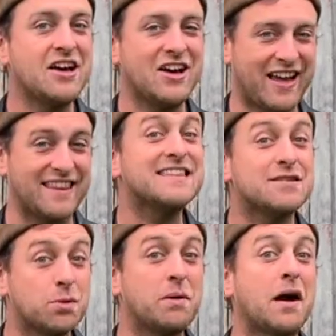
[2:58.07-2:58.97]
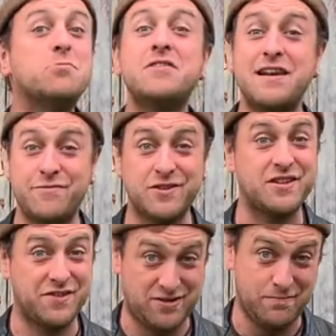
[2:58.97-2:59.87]
Again, this will become relevant
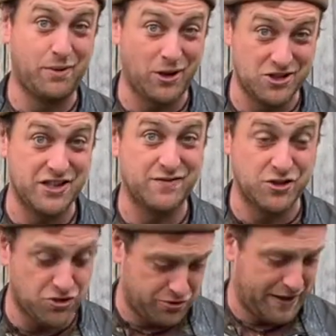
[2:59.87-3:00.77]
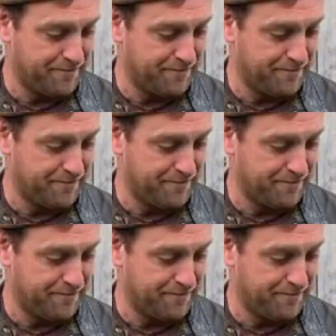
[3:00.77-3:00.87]
in the symbology of the tree.